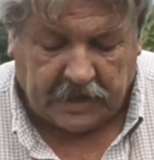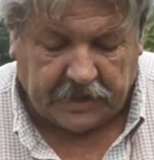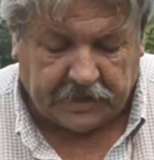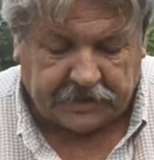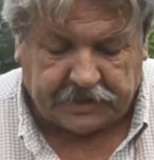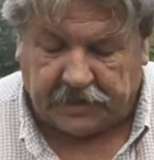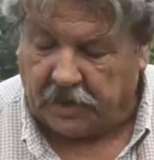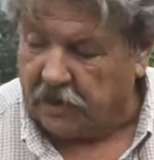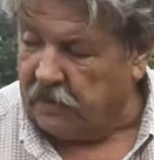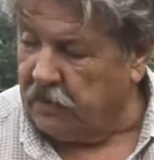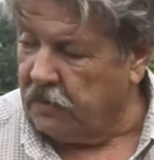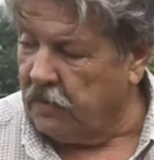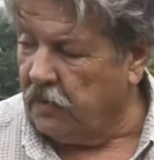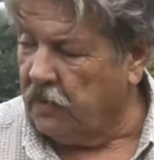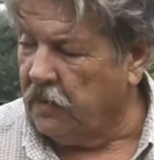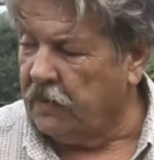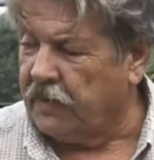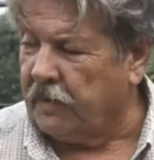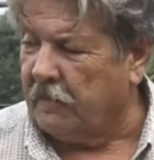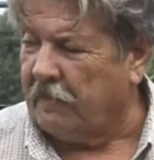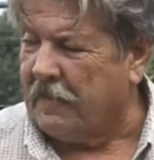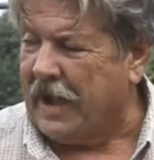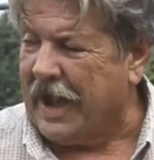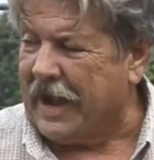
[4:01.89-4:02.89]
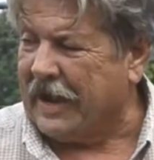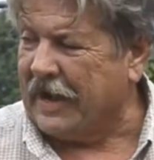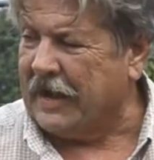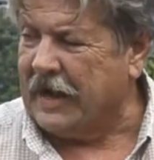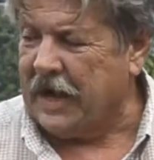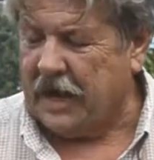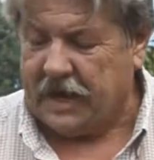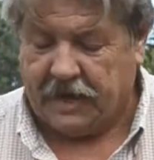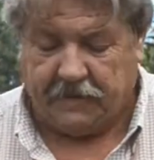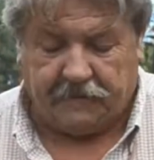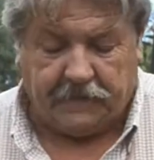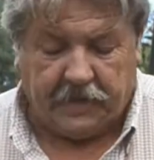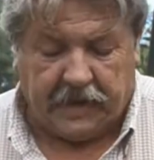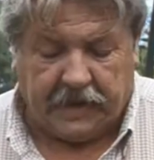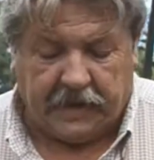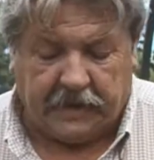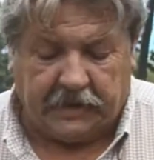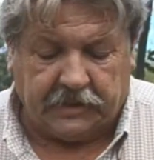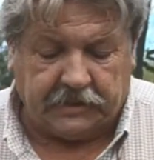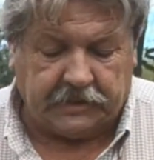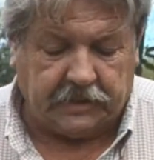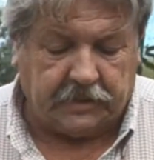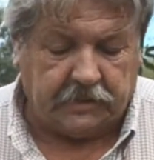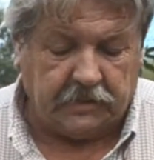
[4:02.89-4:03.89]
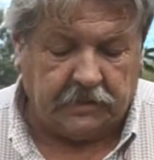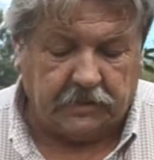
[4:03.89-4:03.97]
So with a bag of Daddy Pete's,